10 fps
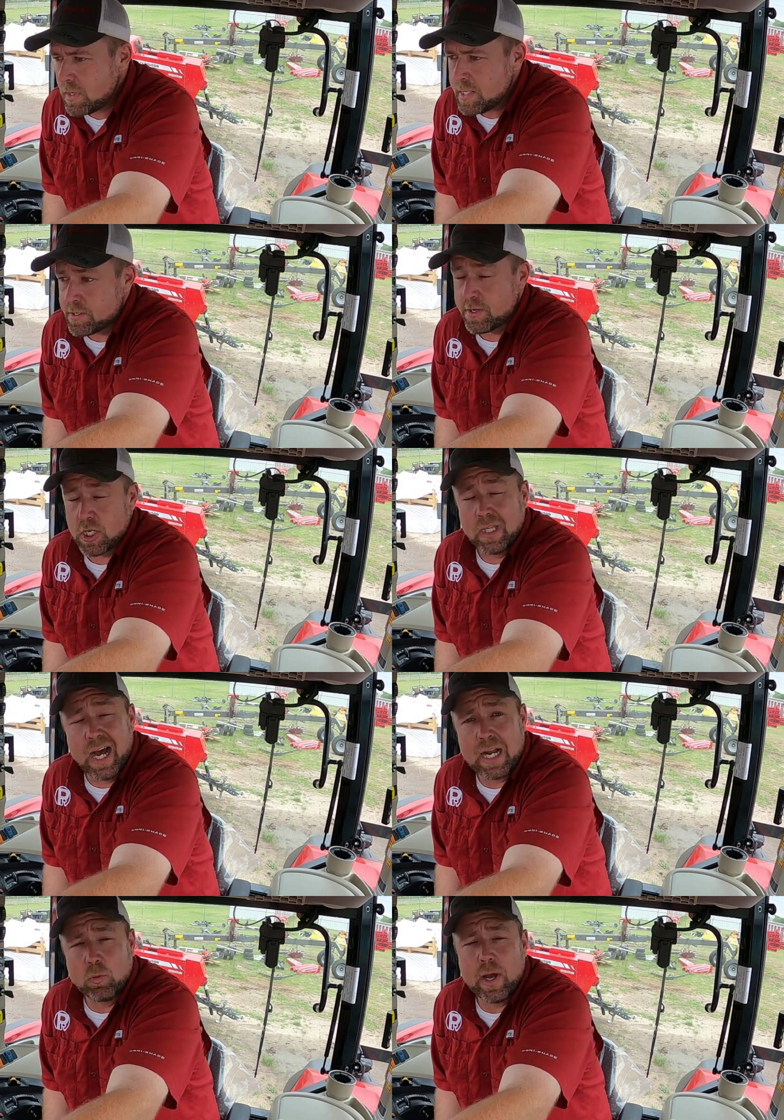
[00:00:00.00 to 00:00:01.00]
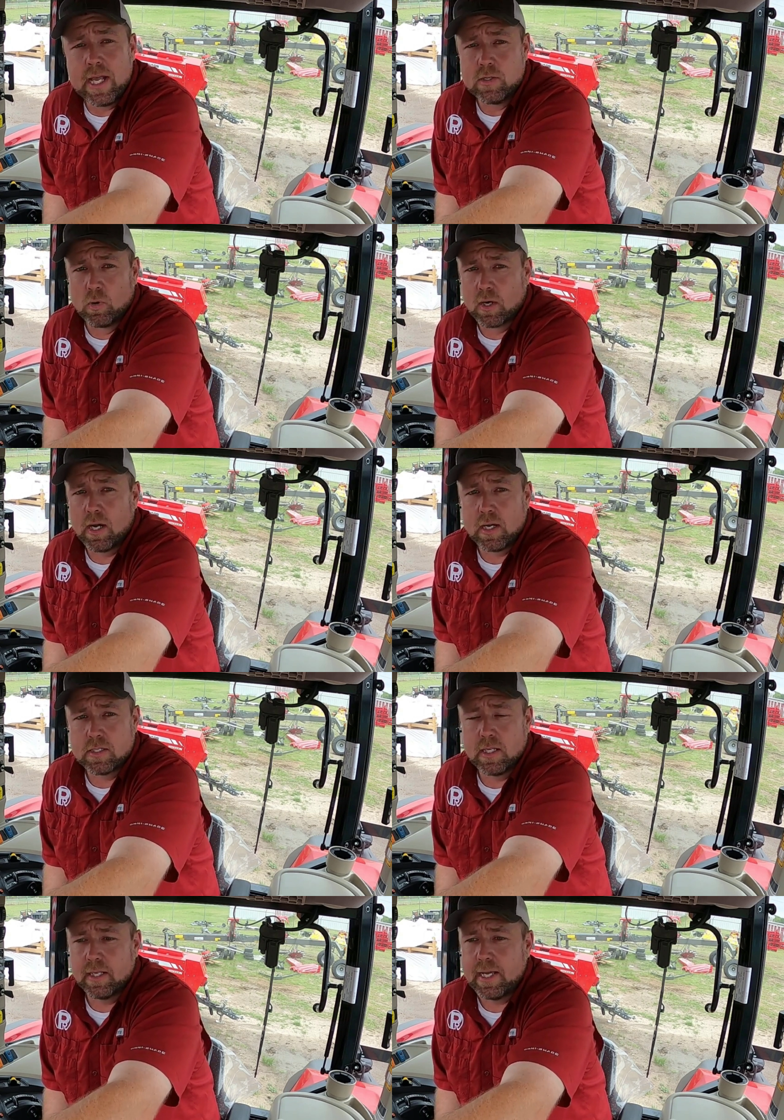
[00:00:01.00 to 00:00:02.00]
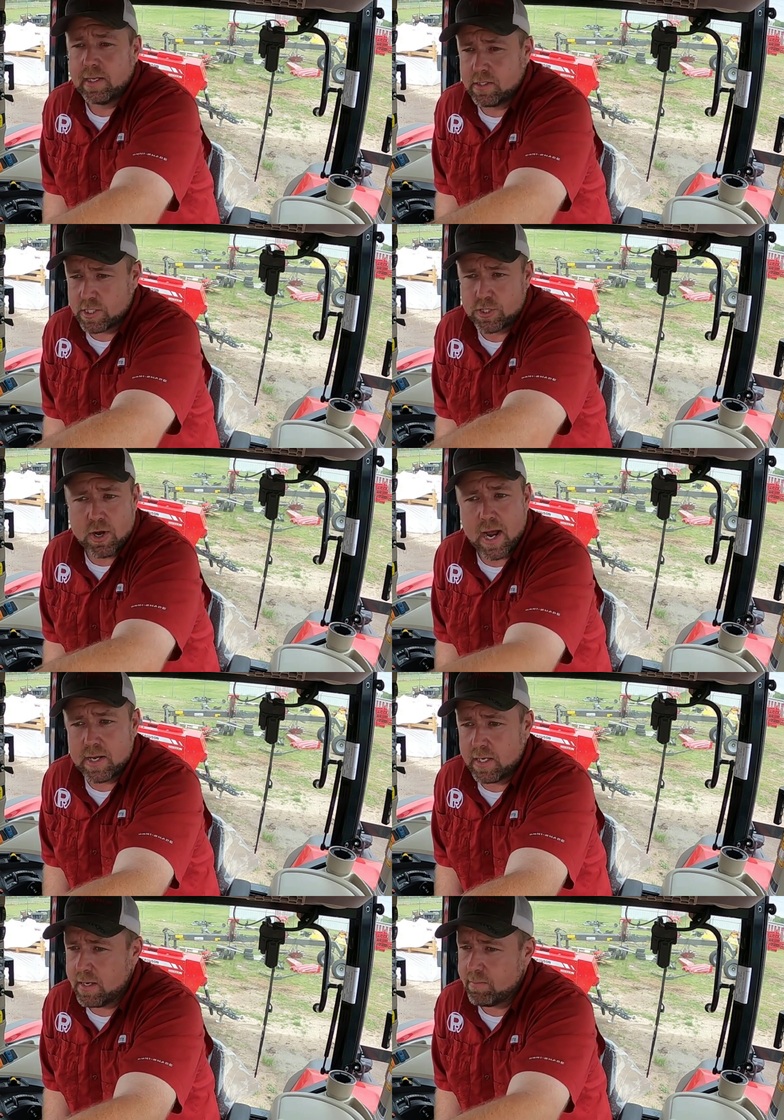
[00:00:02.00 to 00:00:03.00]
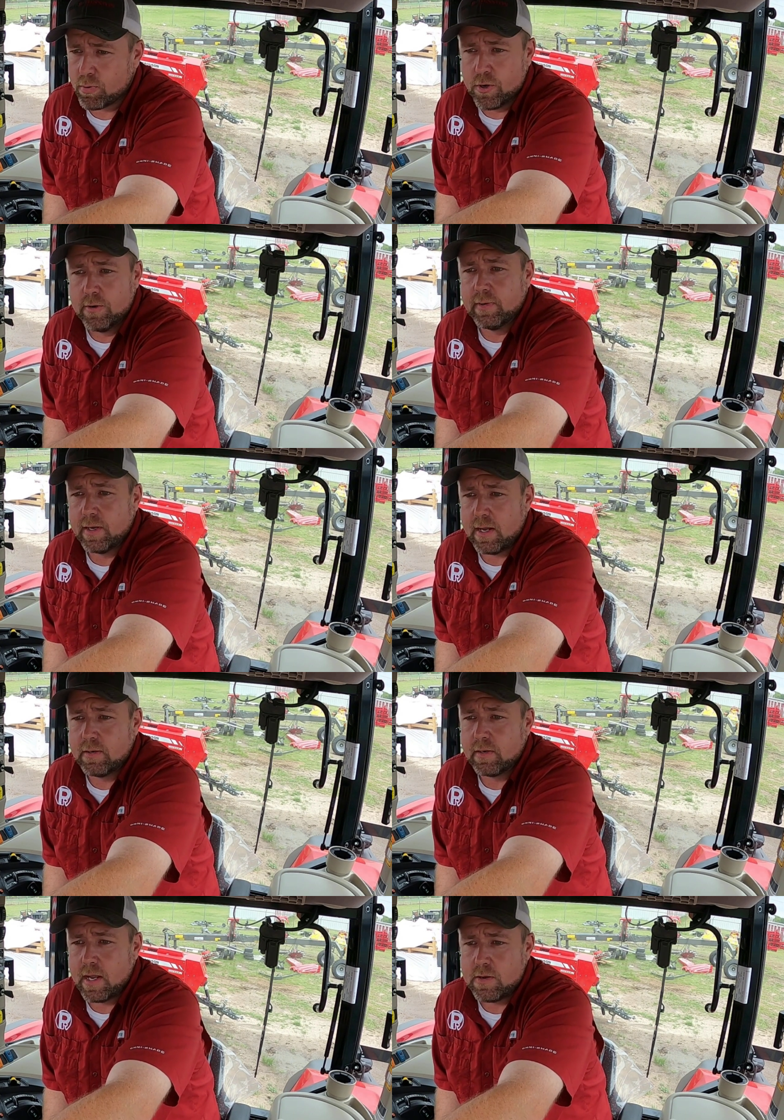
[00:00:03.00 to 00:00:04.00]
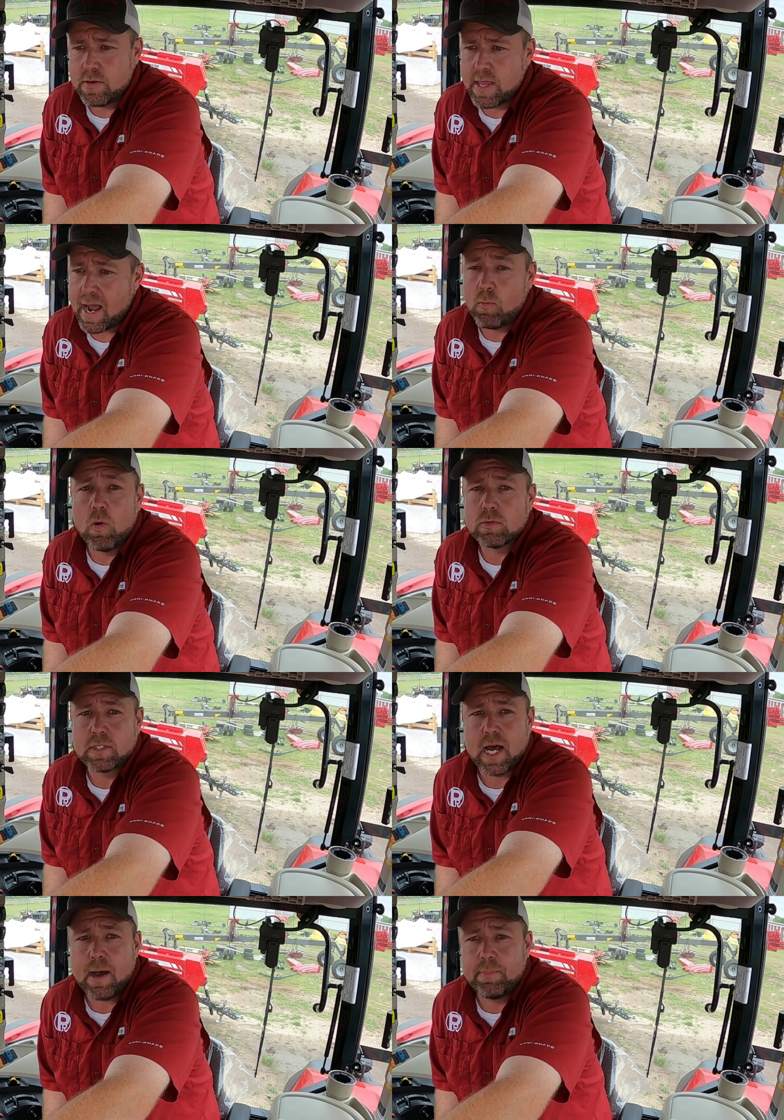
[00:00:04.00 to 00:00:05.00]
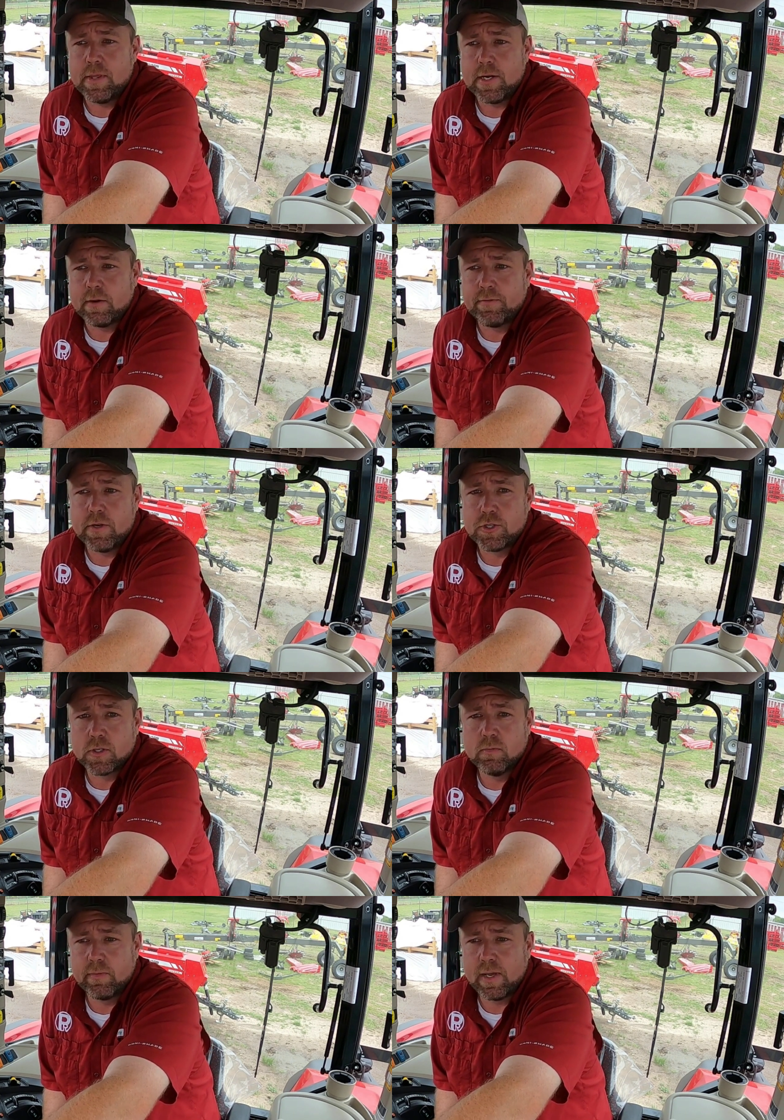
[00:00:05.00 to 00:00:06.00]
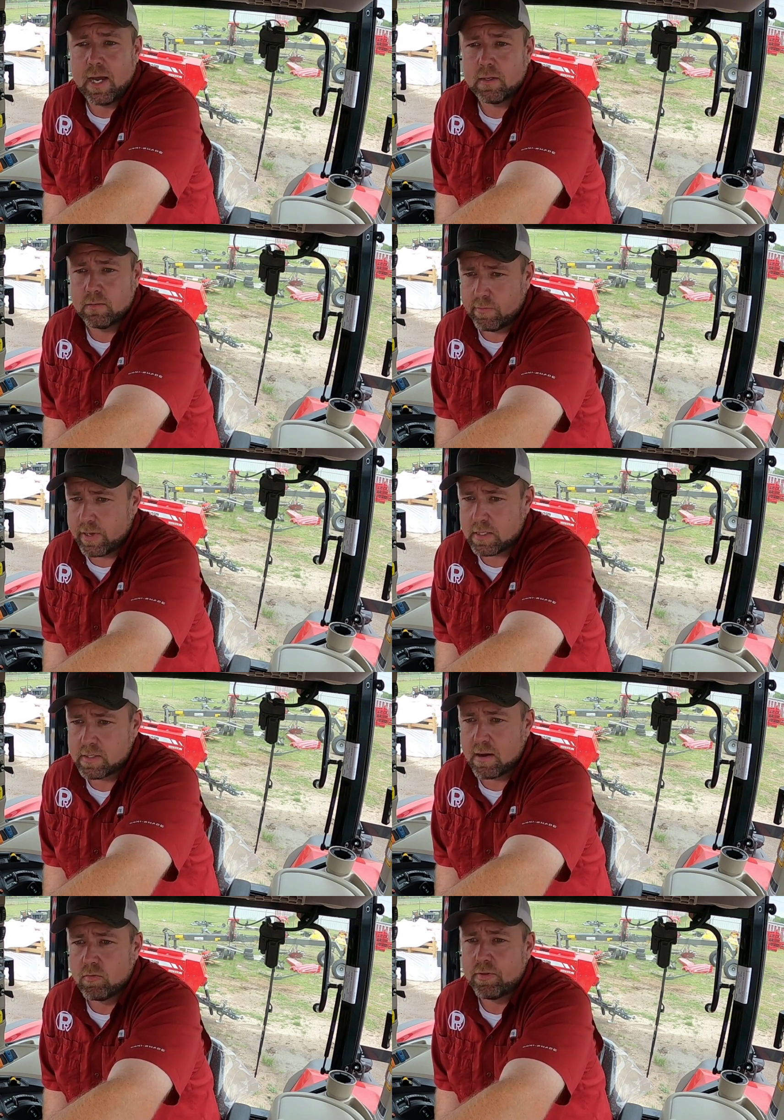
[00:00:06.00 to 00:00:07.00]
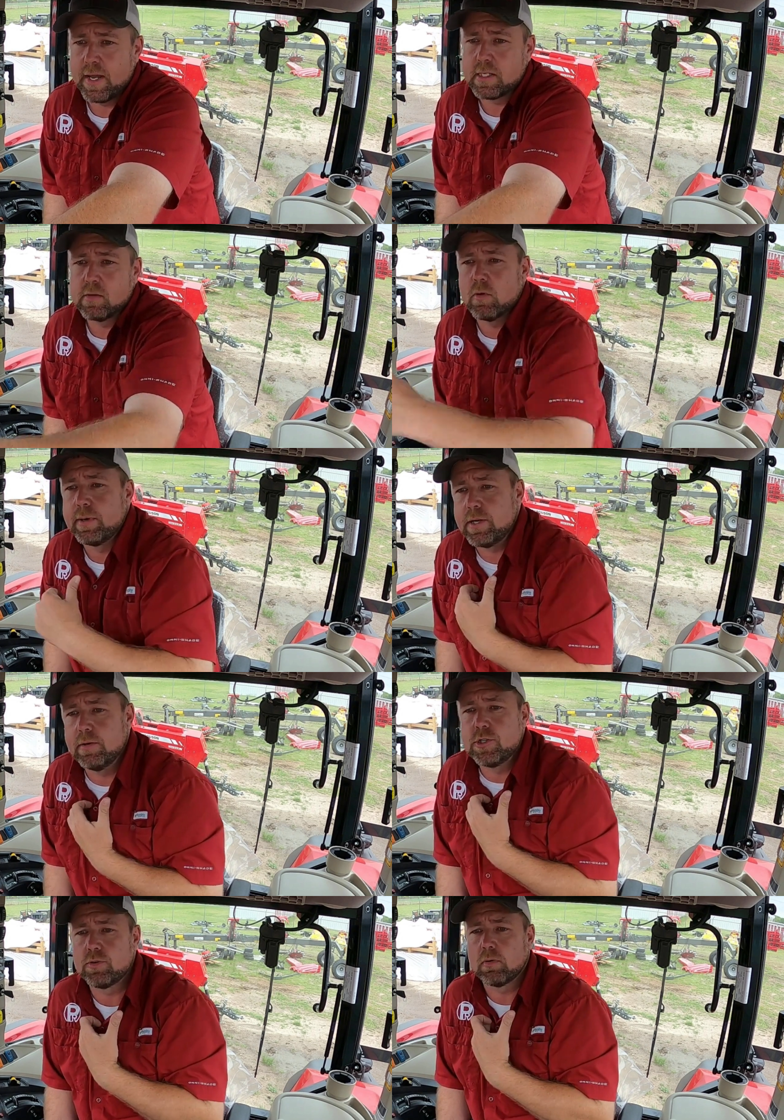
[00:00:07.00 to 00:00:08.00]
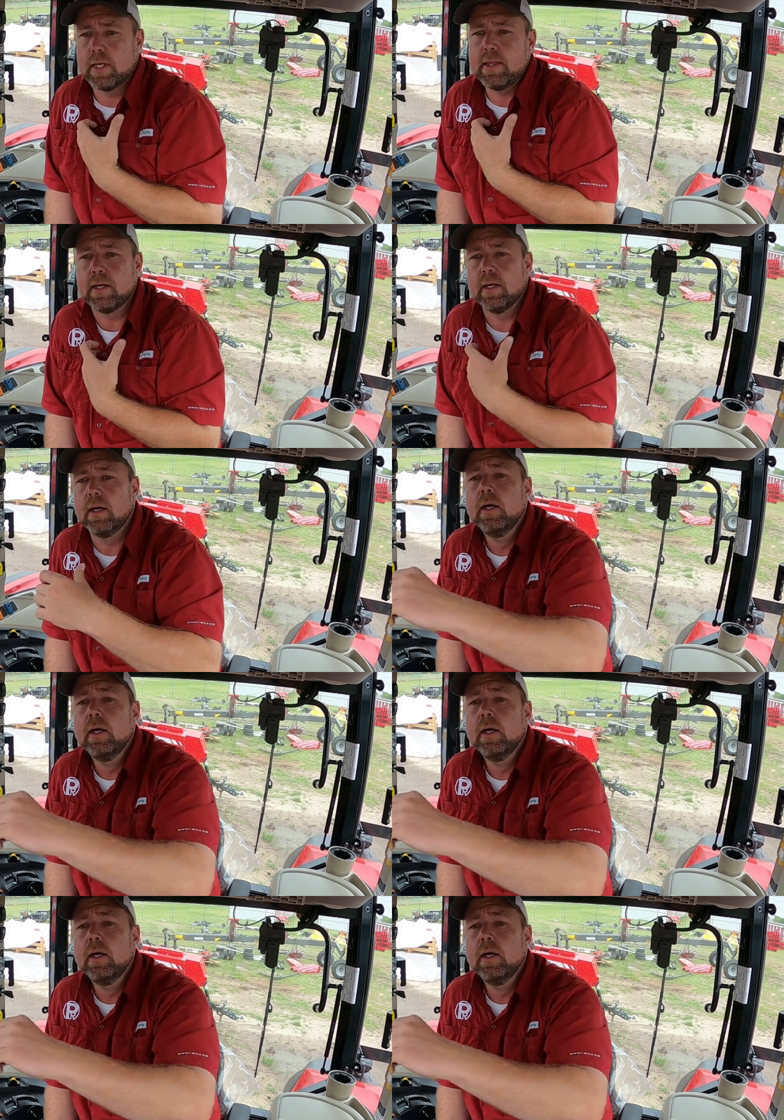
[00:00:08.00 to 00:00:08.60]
so there's a lot of ways we're constantly just trying to improve, and that won't stop in the near future. We've got several things that we'll be doing shortly that